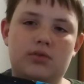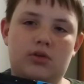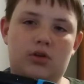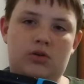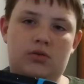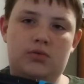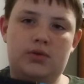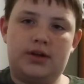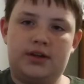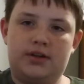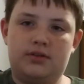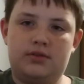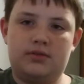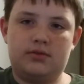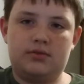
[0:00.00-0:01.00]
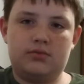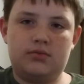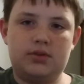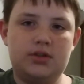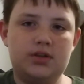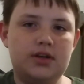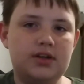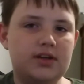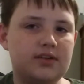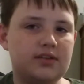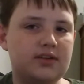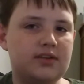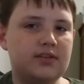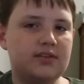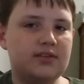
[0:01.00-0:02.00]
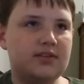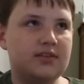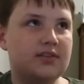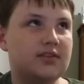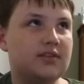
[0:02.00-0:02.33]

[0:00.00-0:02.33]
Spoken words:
or wait, when did I get this?